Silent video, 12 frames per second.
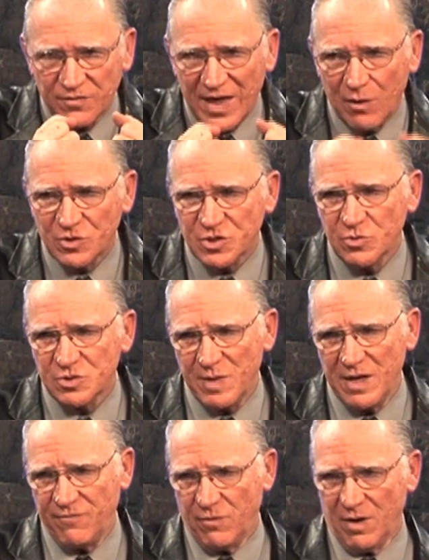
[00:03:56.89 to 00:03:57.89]
that which he was
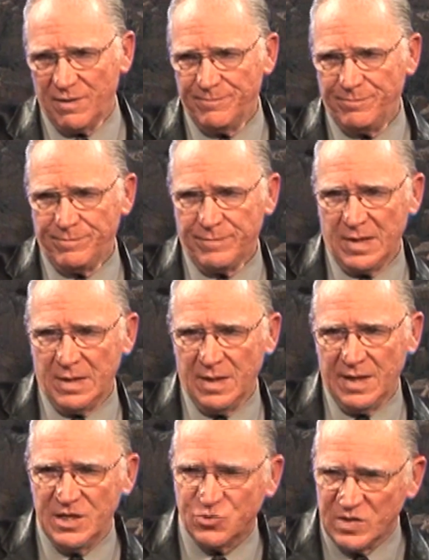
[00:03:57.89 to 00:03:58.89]
paid for.
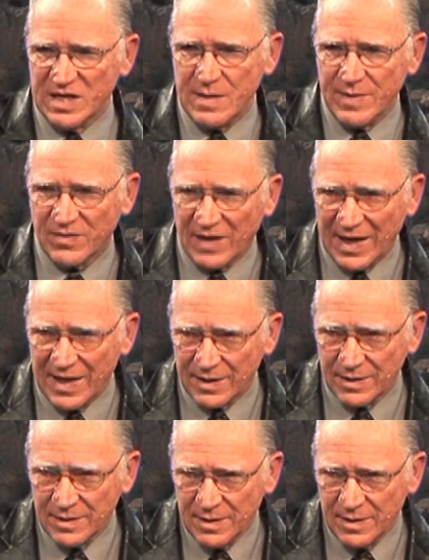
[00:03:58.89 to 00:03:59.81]
He's redeeming the land.